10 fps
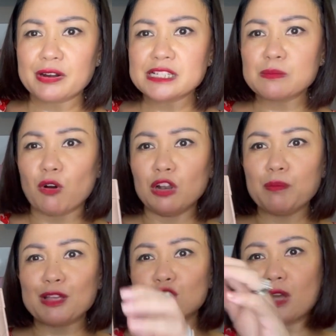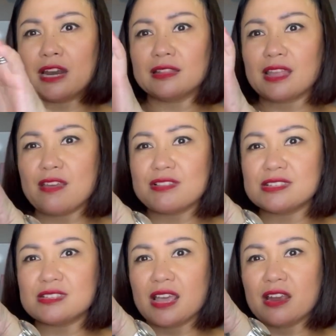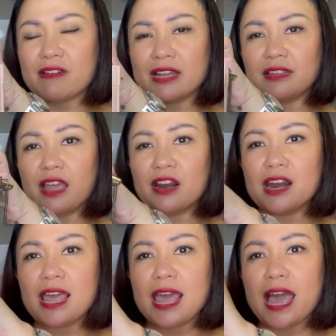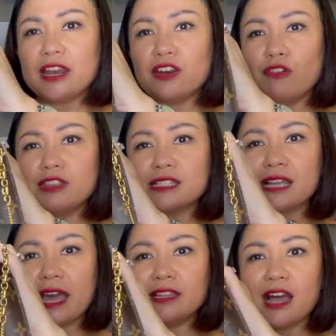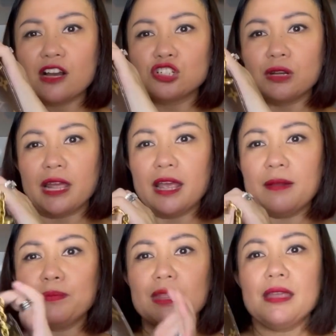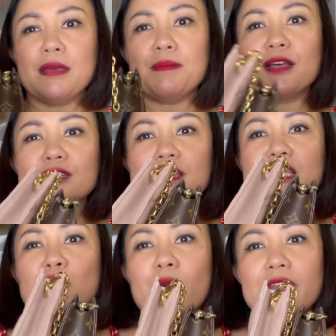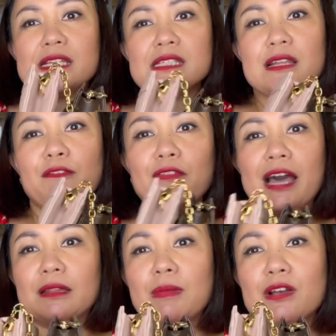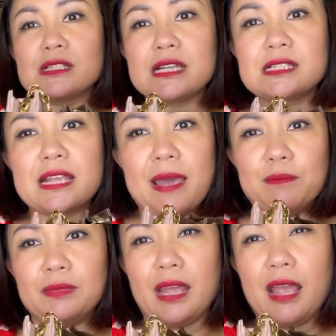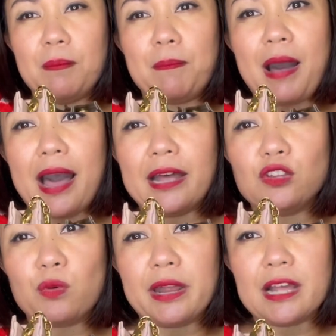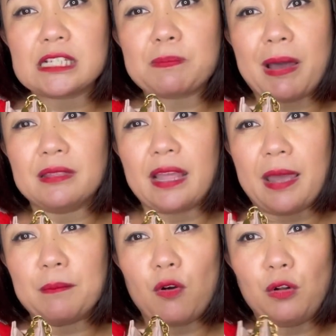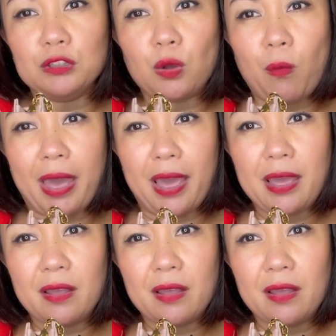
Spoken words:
small, because you cannot even see right here. And then on the side, actually, because this one is still flat because it's empty, but you can expand them all the way.